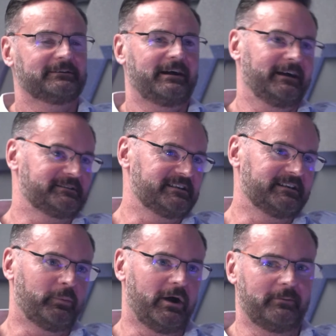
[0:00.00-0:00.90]
IT
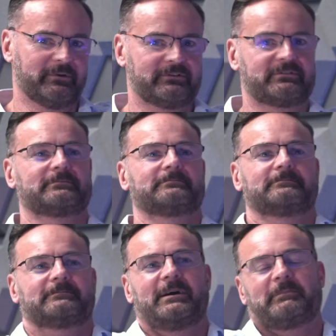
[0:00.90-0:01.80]
department,
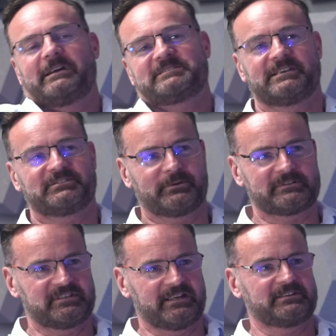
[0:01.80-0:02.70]
I'm IT, so I can
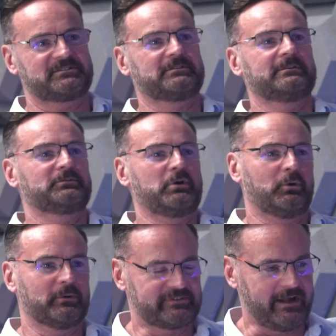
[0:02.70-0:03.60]
say this, not
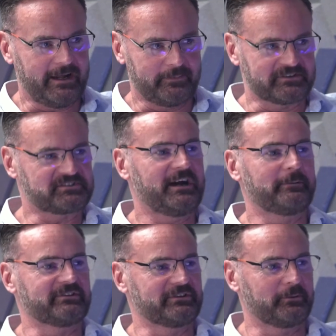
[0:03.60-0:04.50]
always the happiest
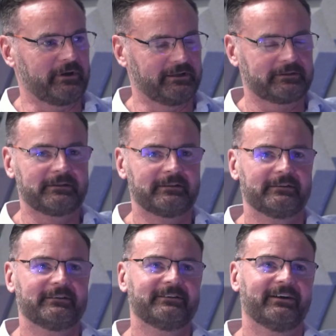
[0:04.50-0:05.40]
chappies in the
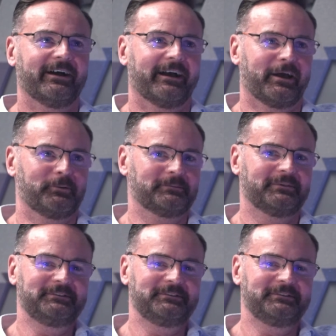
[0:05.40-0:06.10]
world.